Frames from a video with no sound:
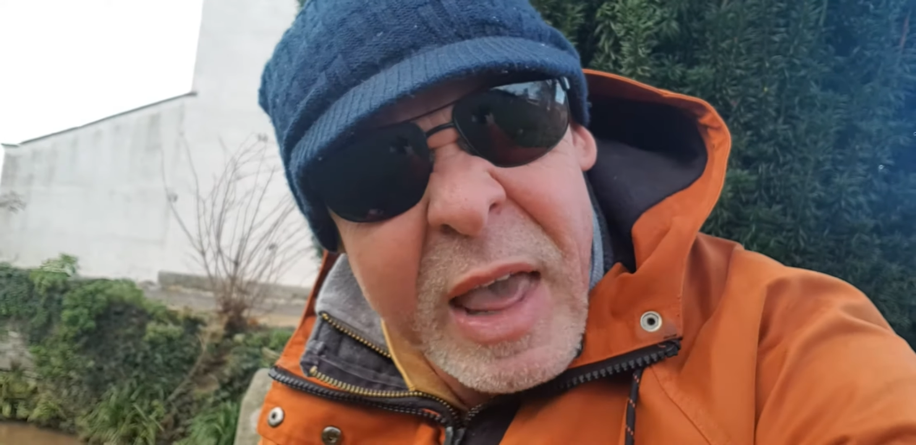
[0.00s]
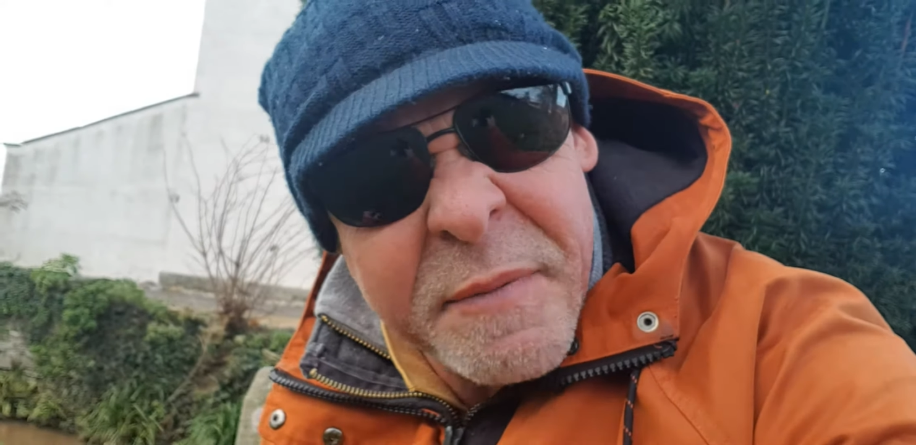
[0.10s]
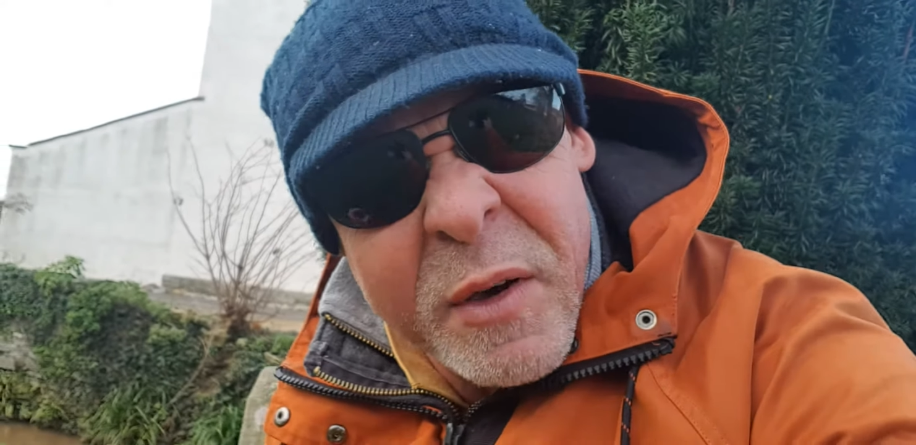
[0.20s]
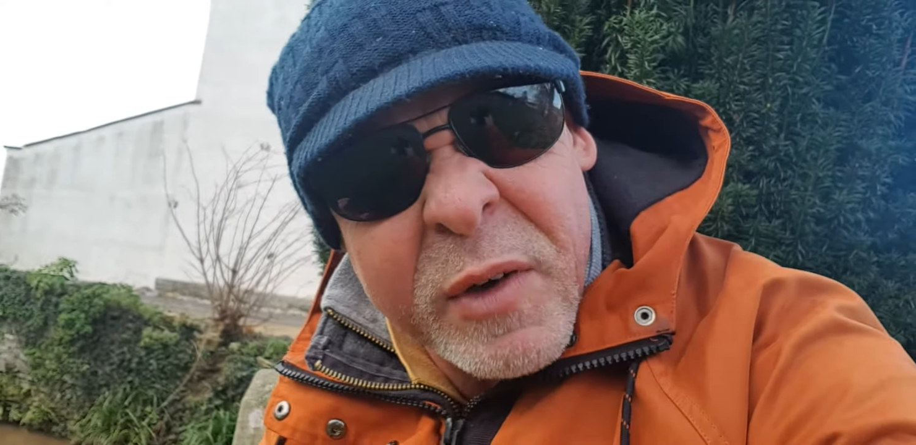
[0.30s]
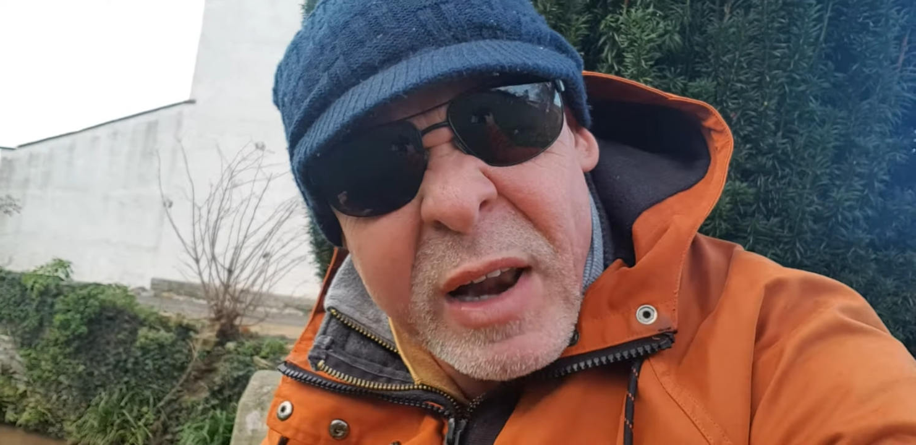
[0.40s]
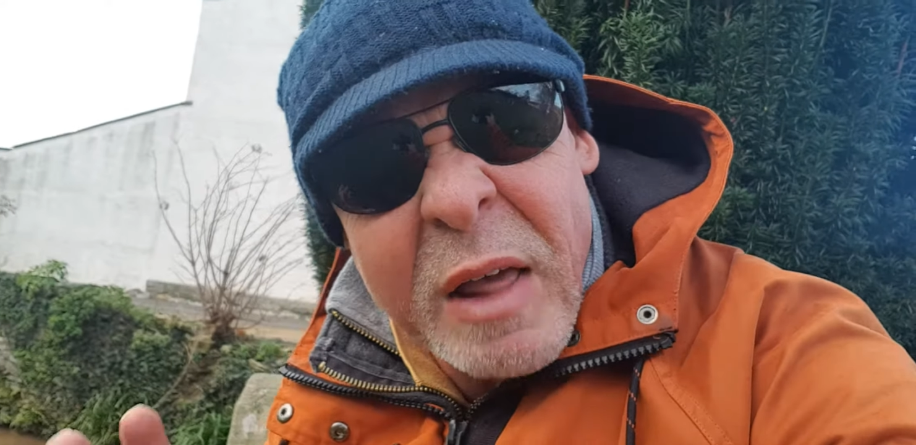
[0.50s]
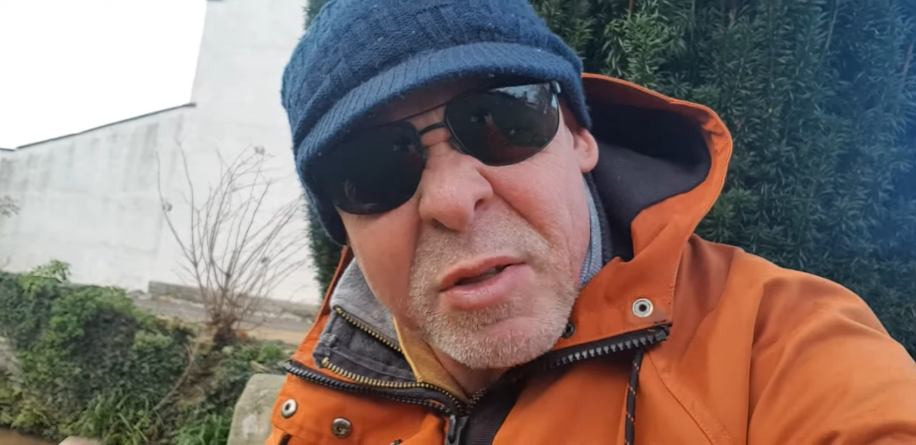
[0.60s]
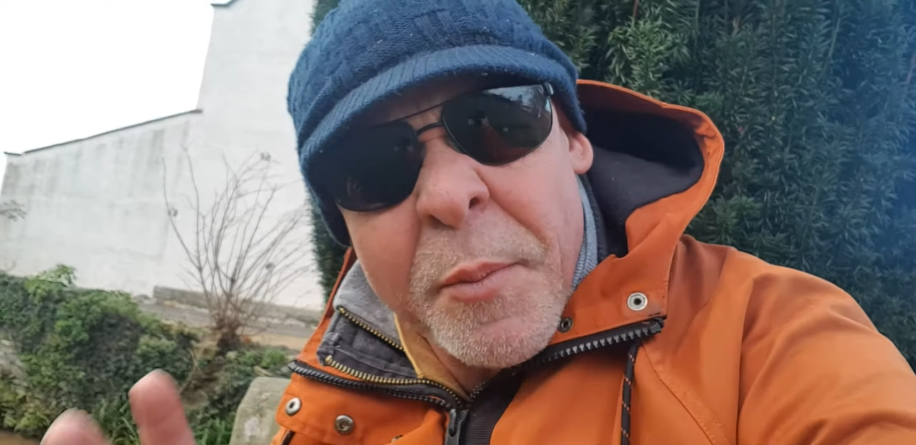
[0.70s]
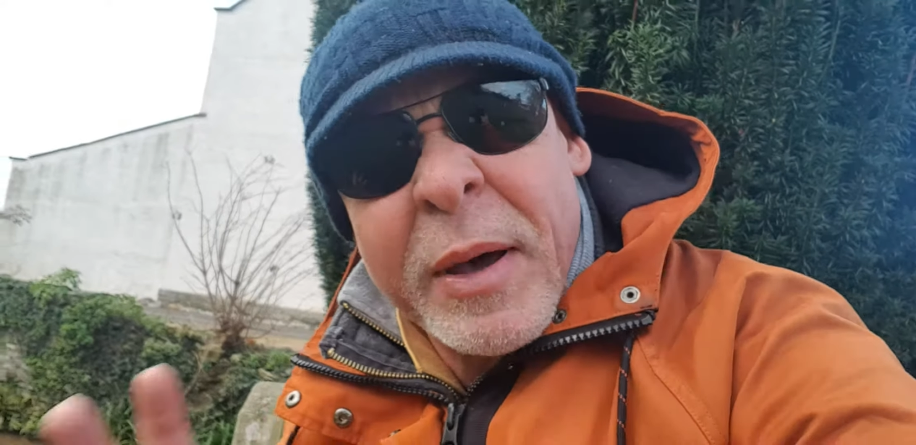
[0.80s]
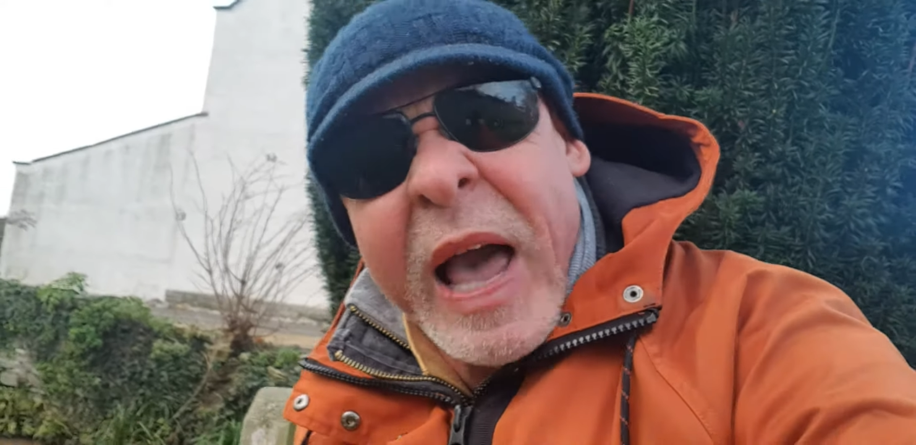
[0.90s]
If you've got a
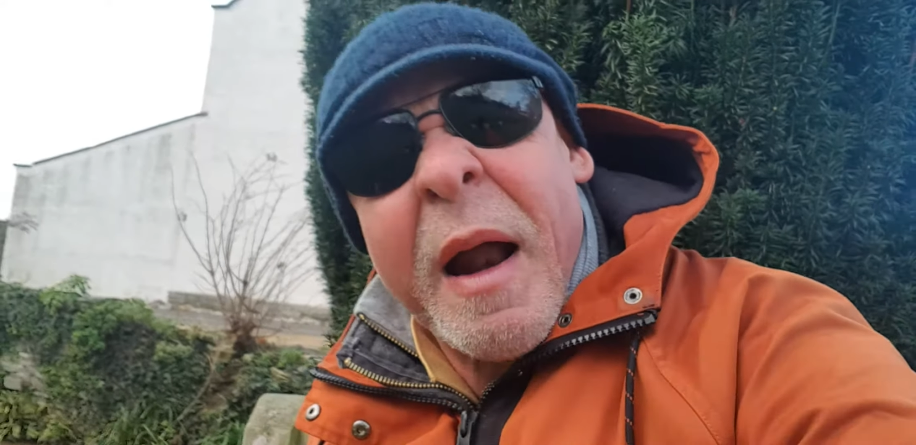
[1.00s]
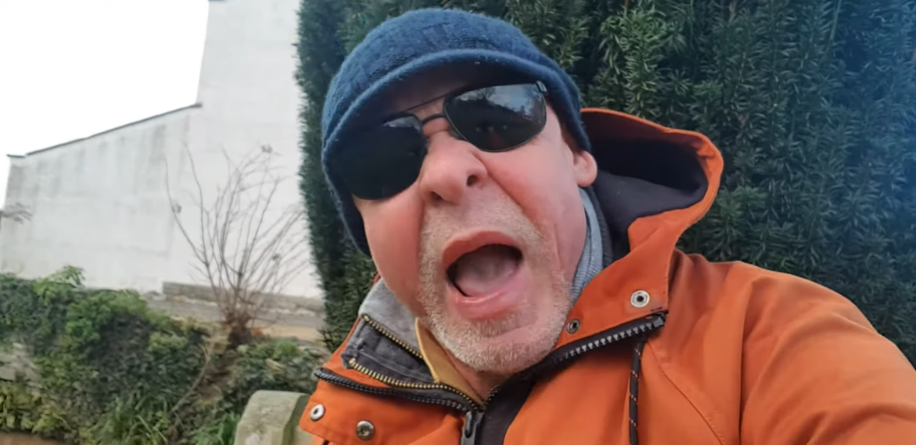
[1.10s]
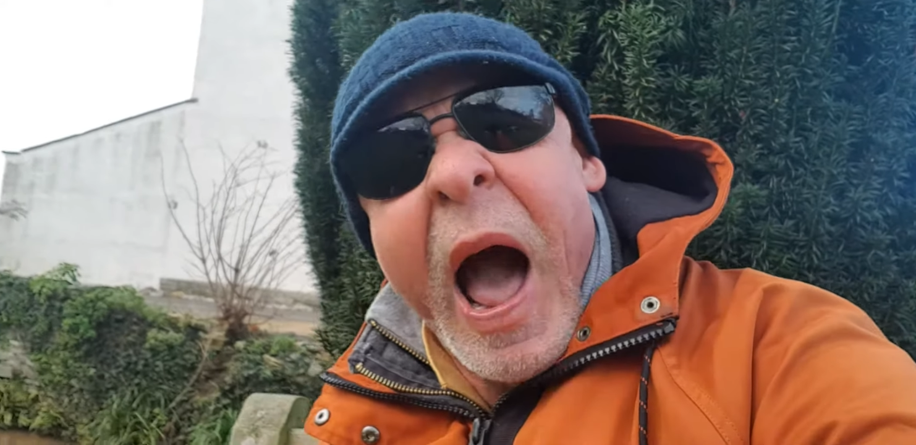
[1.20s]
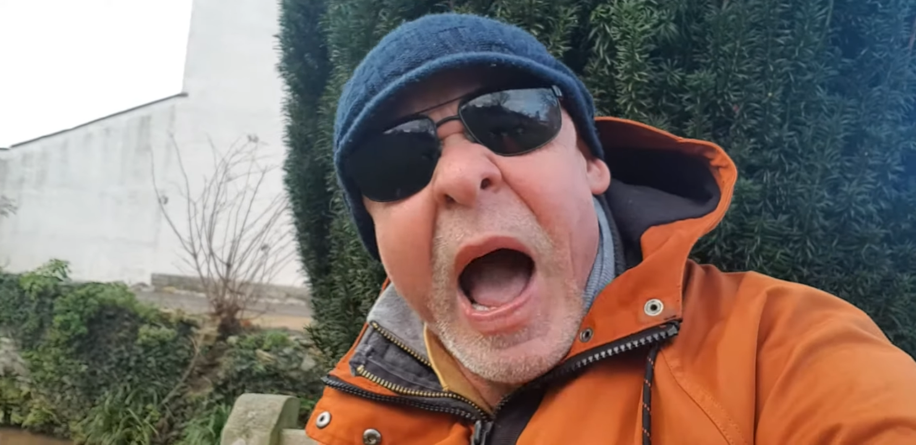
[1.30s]
carrier